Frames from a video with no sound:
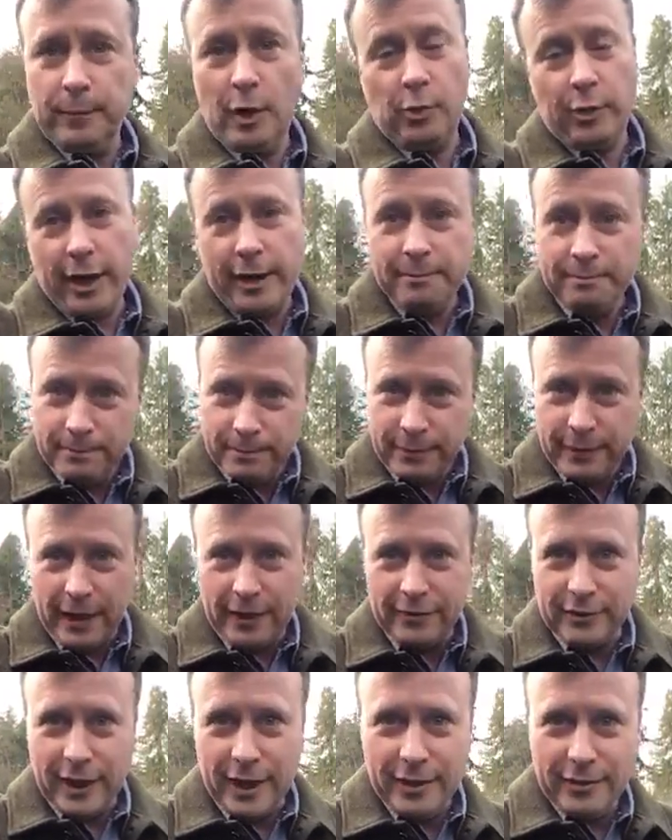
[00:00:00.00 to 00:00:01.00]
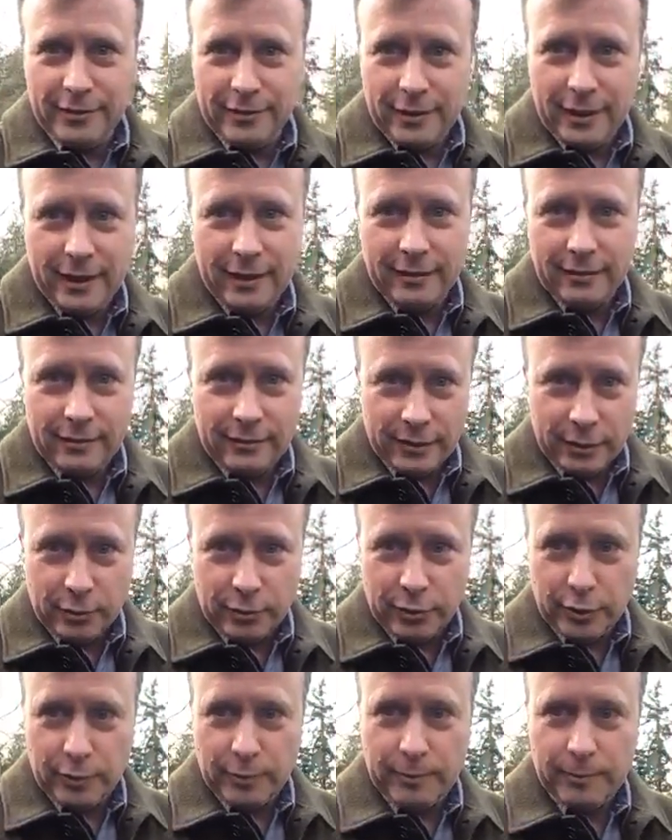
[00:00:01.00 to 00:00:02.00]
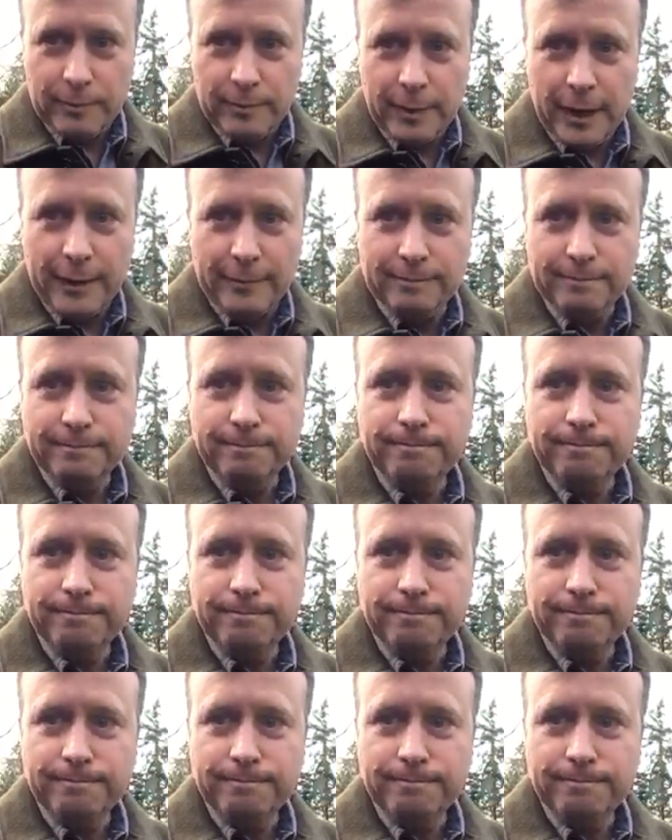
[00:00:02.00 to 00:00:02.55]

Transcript: Okay, thanks guys, and see you soon. Bye.